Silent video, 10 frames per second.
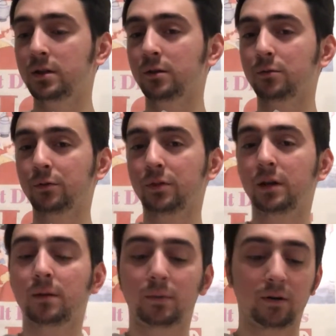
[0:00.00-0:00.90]
See, the cool
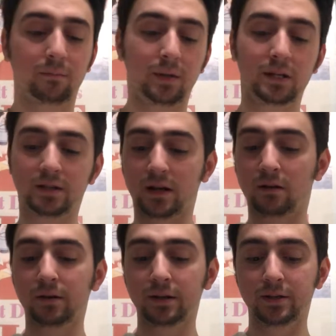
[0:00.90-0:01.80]
thing about
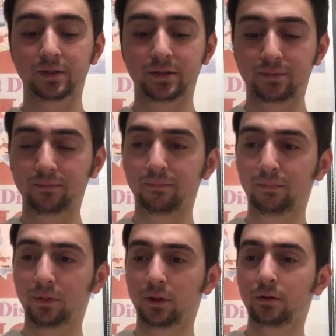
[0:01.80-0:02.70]
Midtown is
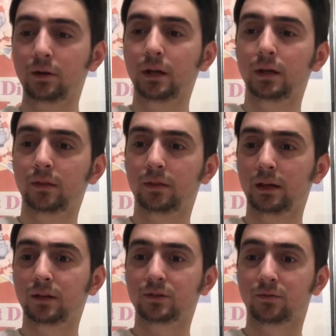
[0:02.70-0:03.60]
you can get
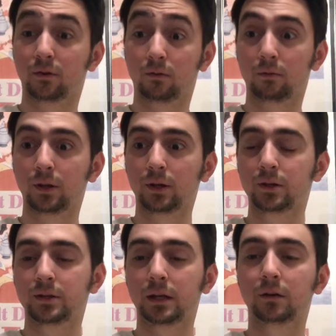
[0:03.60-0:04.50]
things for really
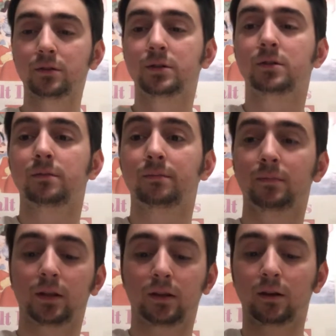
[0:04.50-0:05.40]
good deals
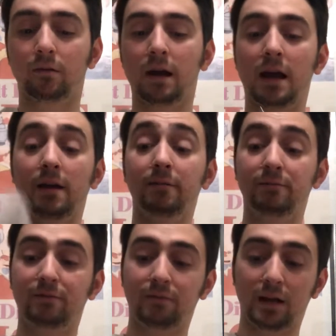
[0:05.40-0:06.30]
that they don't have
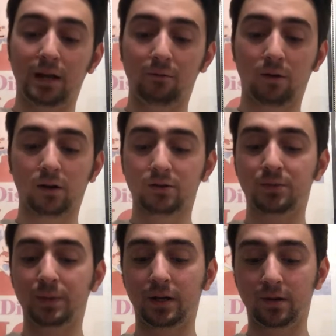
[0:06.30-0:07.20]
anywhere else
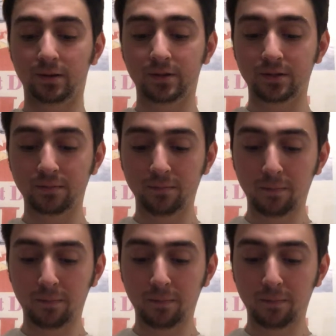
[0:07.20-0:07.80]
because